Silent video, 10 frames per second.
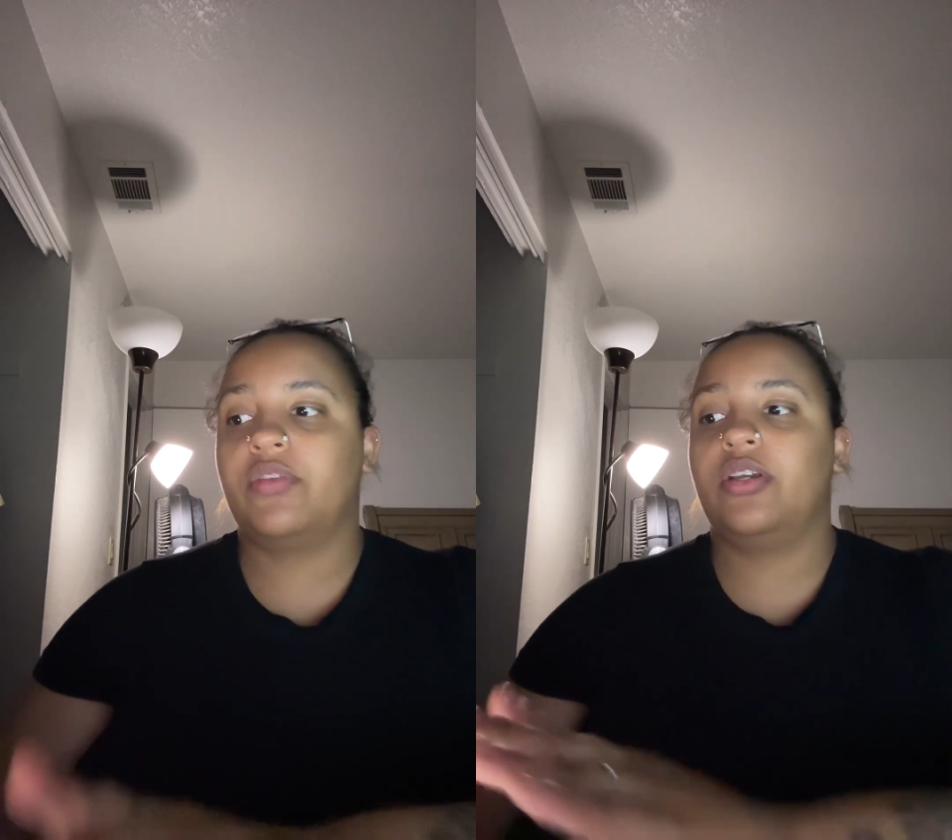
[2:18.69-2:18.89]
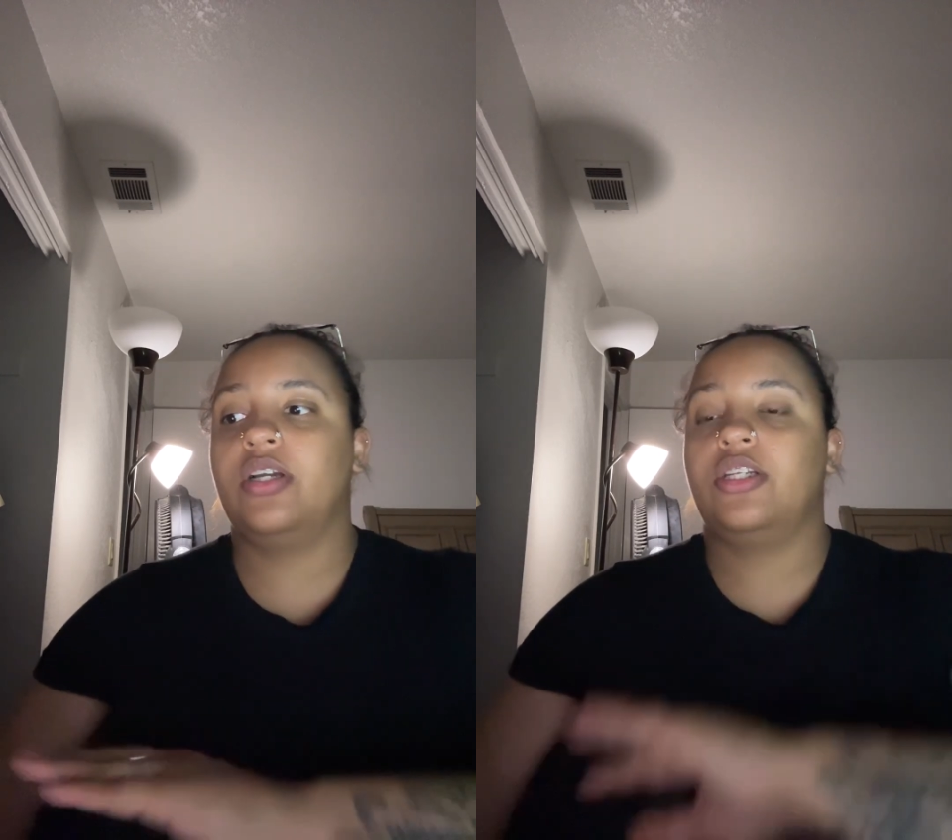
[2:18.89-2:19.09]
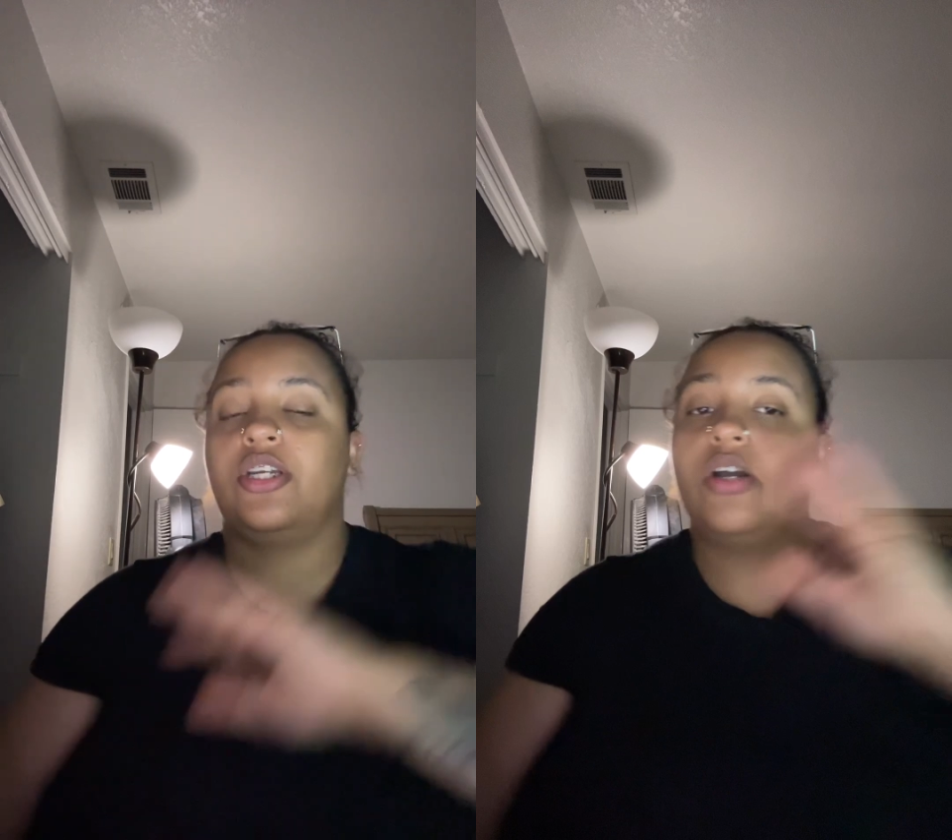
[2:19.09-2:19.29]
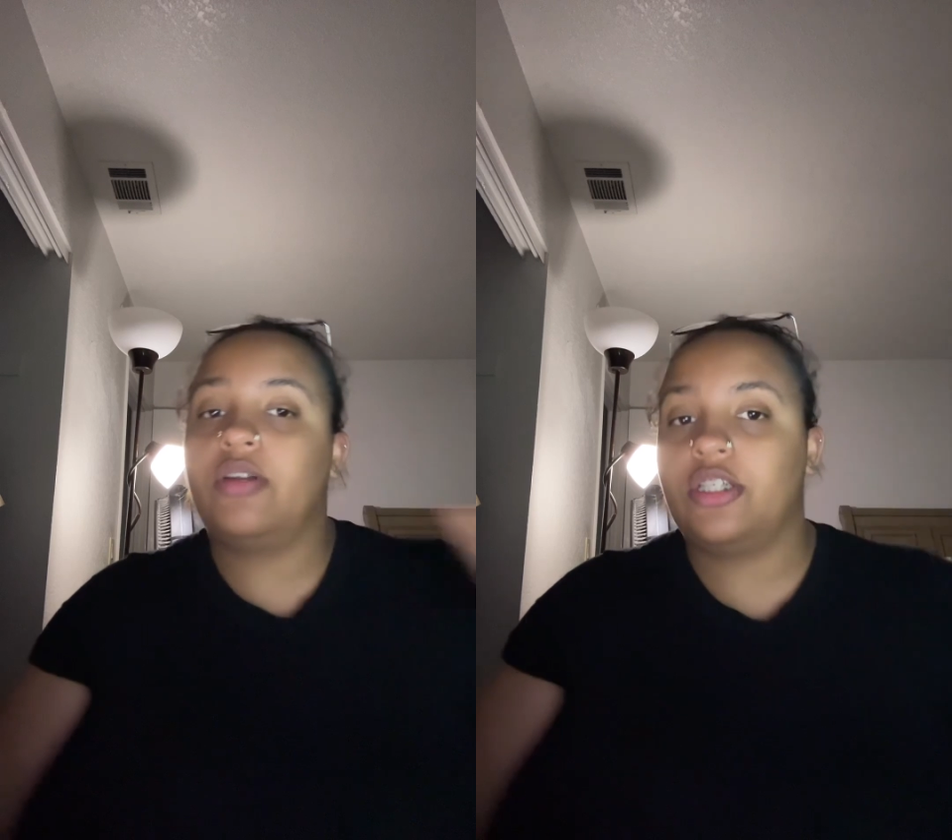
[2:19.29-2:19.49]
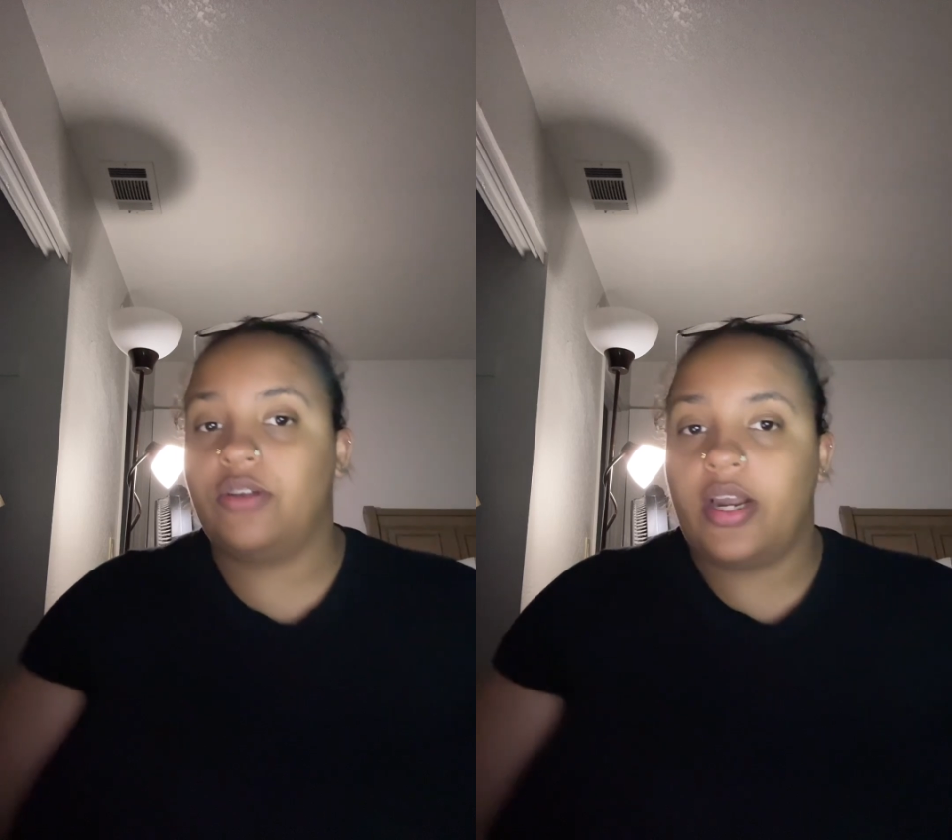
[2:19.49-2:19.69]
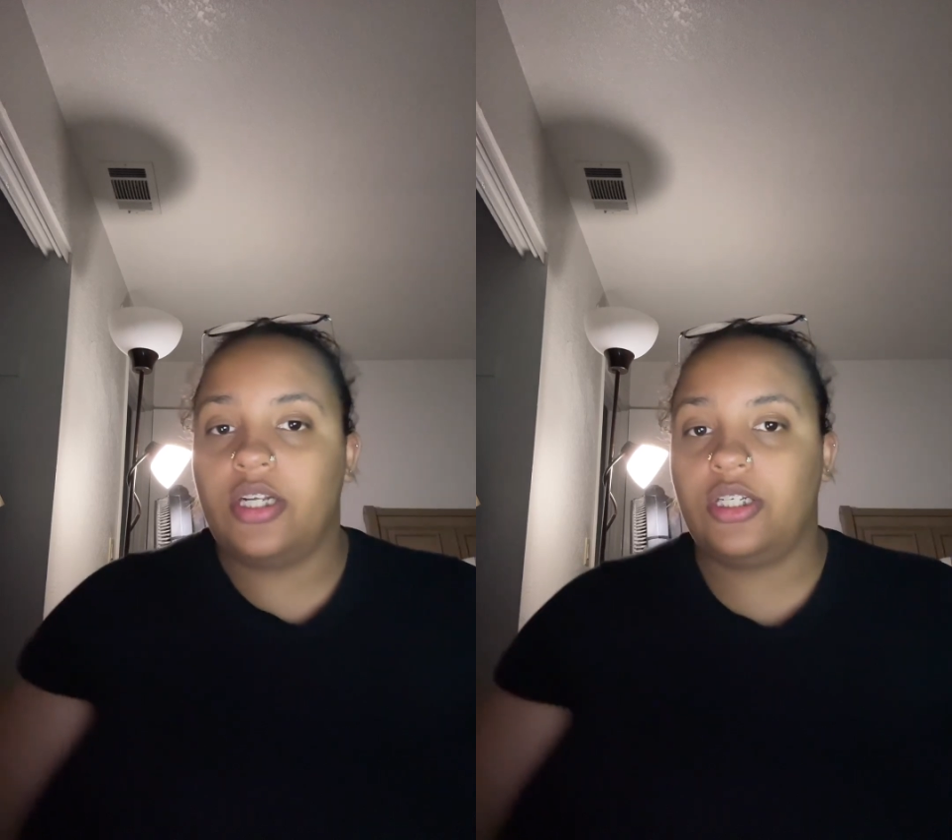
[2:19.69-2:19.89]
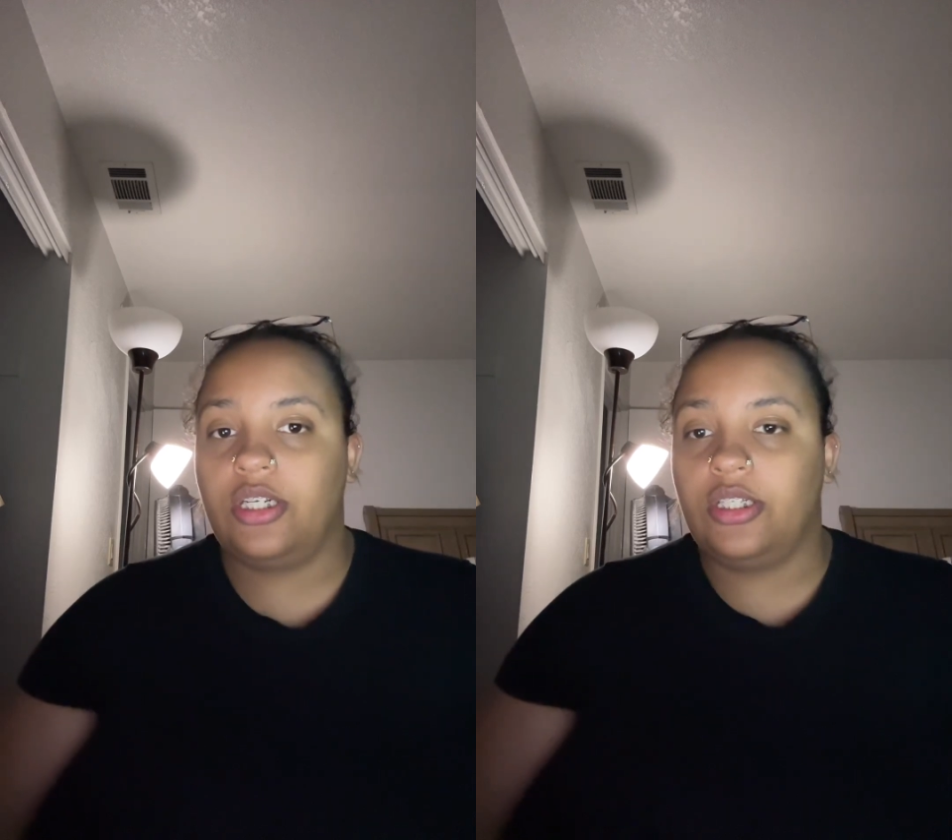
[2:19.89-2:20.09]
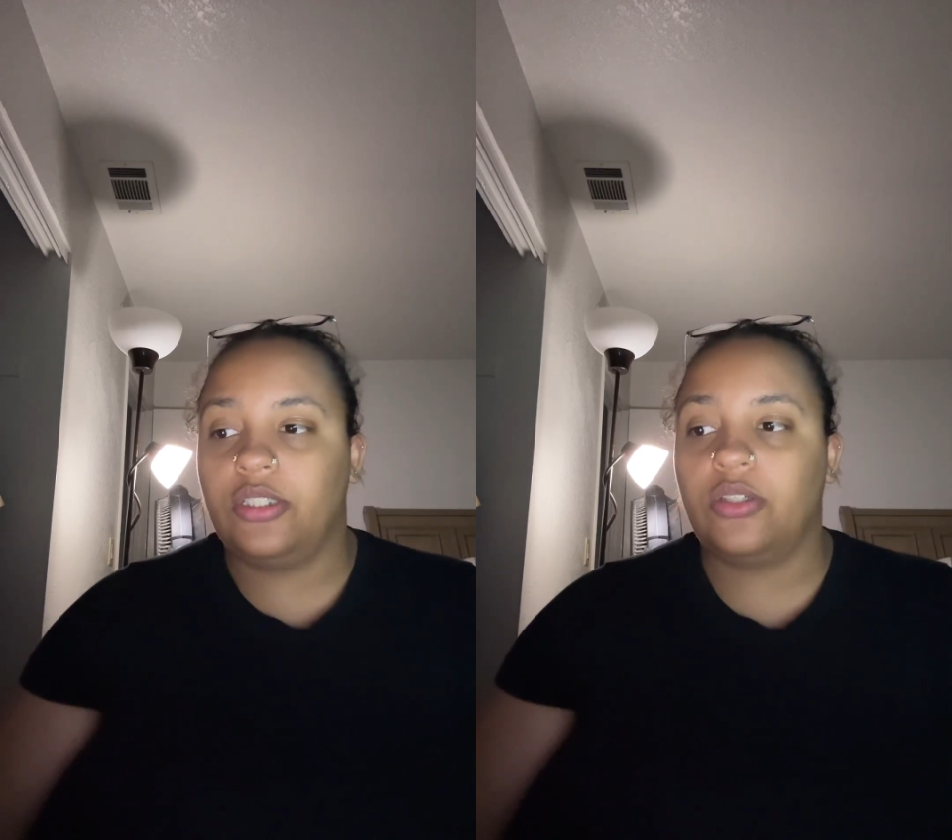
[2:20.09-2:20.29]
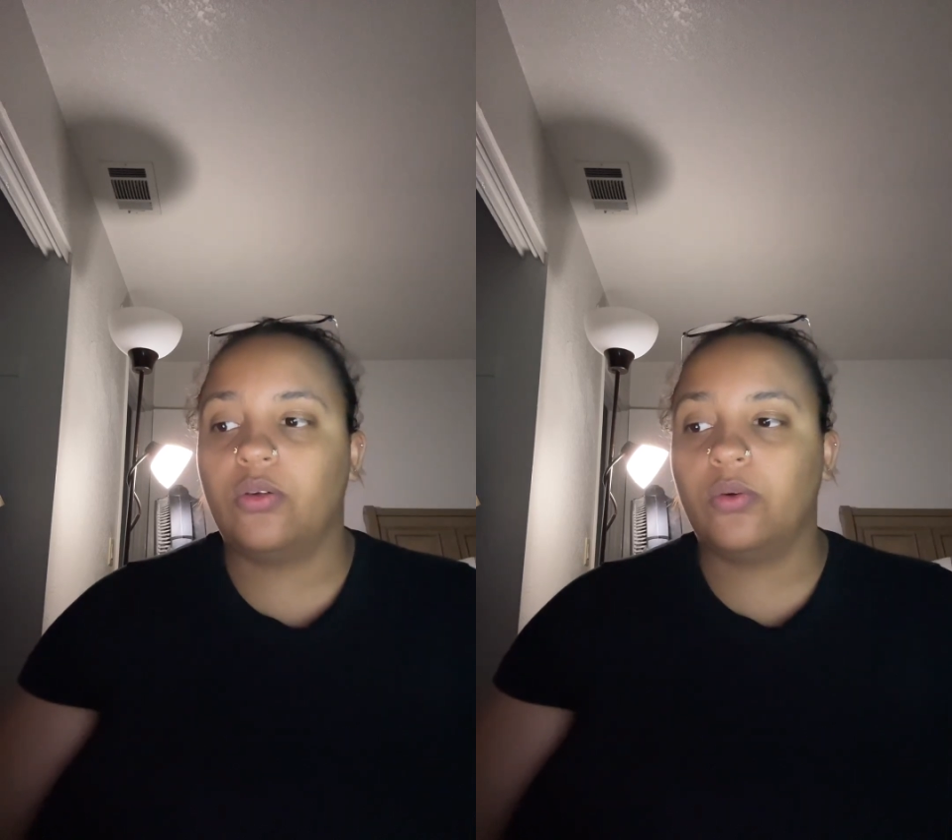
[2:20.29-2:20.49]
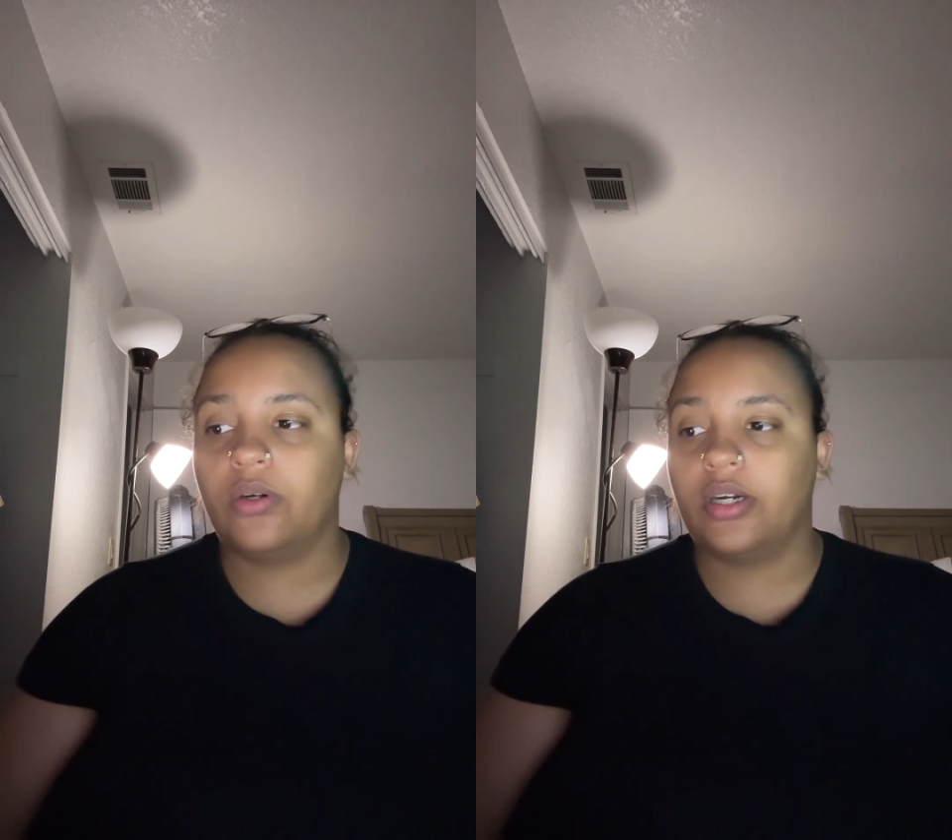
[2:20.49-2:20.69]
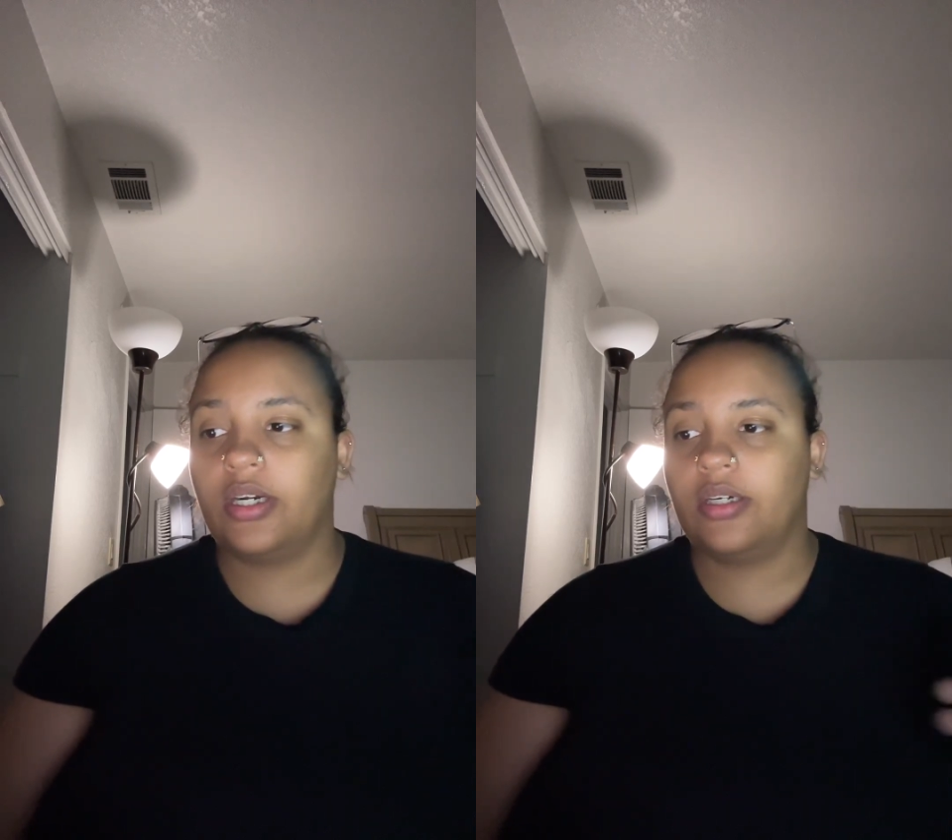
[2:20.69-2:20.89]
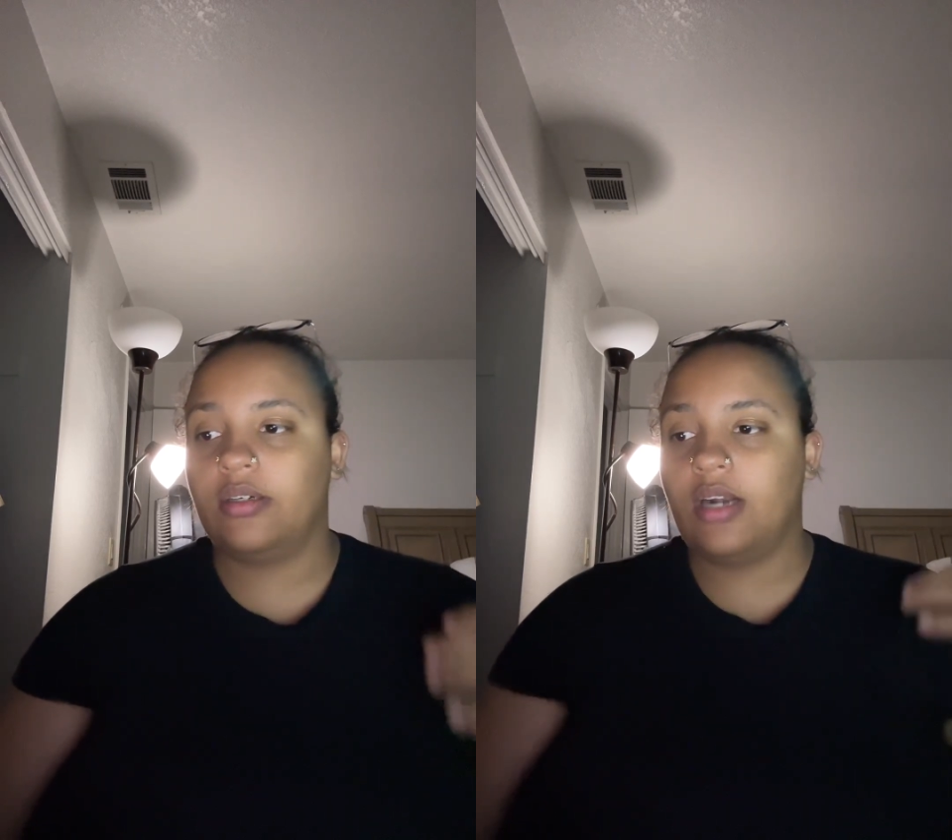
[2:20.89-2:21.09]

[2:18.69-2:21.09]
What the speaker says: good decoding strategies, or